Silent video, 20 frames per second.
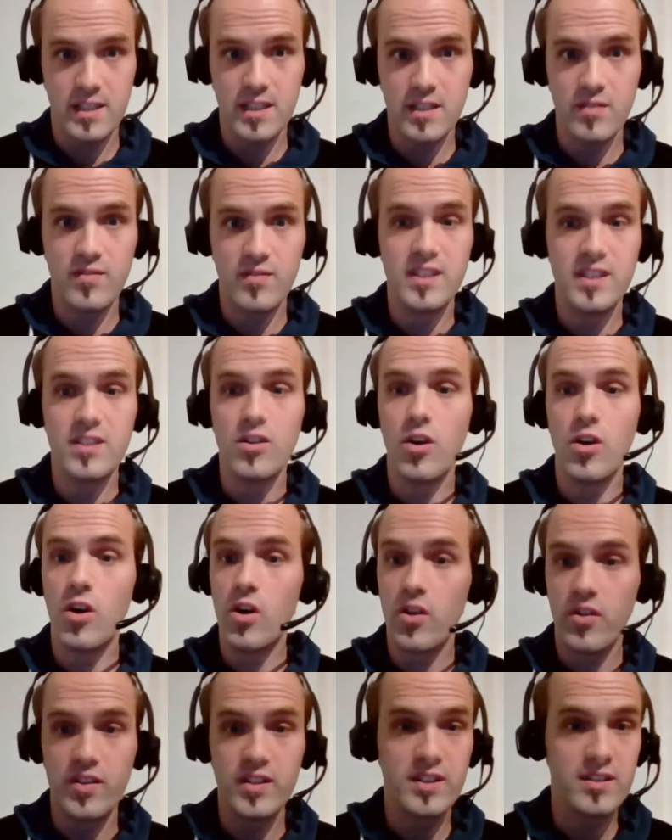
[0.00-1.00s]
if the
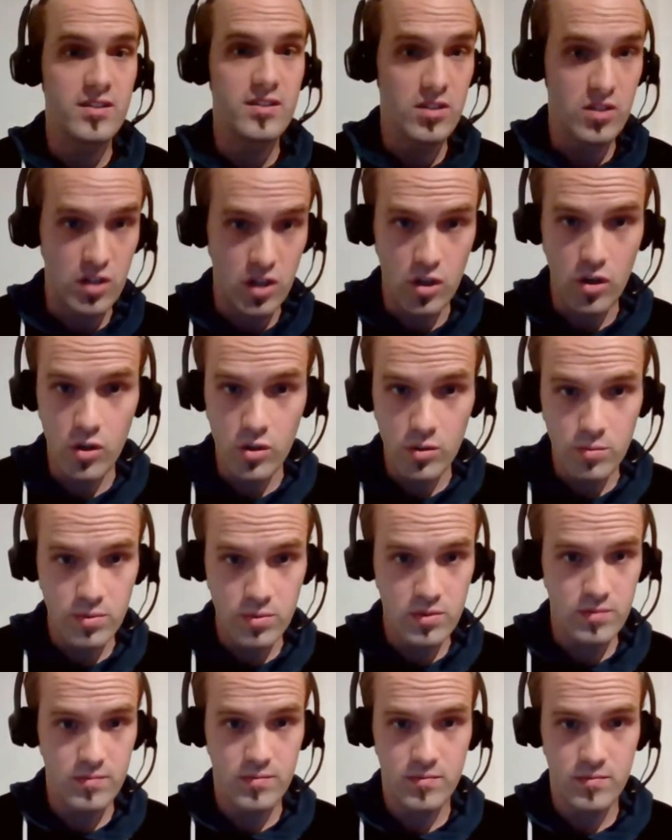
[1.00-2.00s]
Earth is a globe
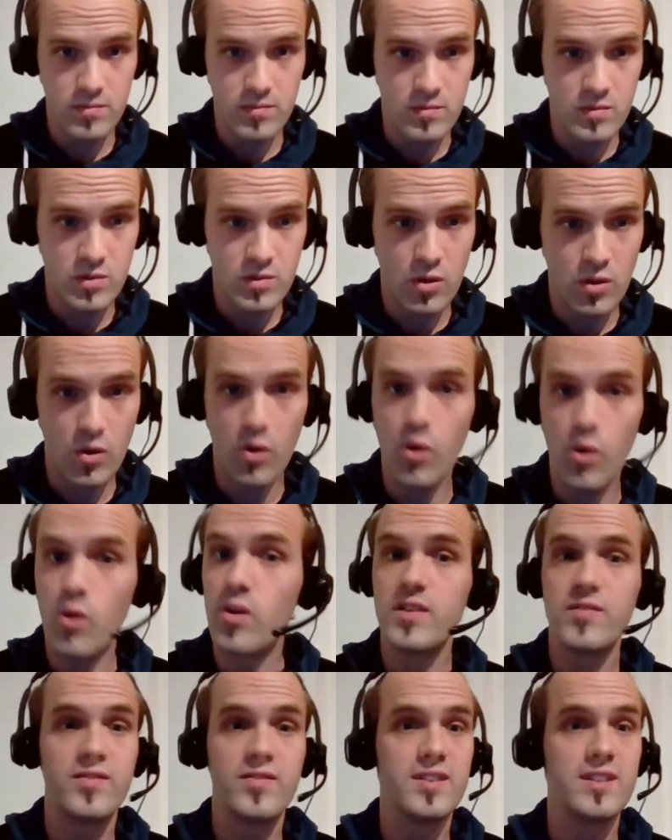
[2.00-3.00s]

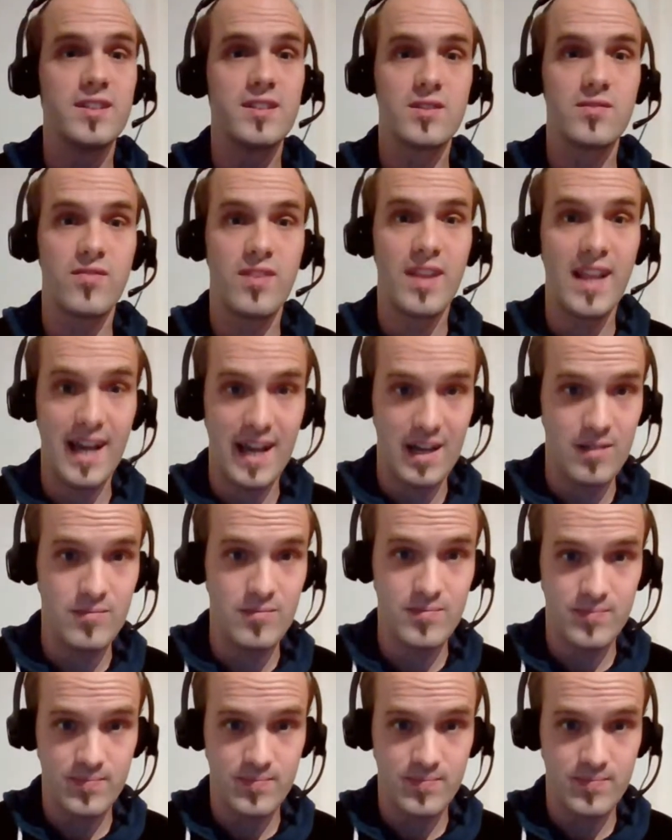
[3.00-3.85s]
or if it is flat.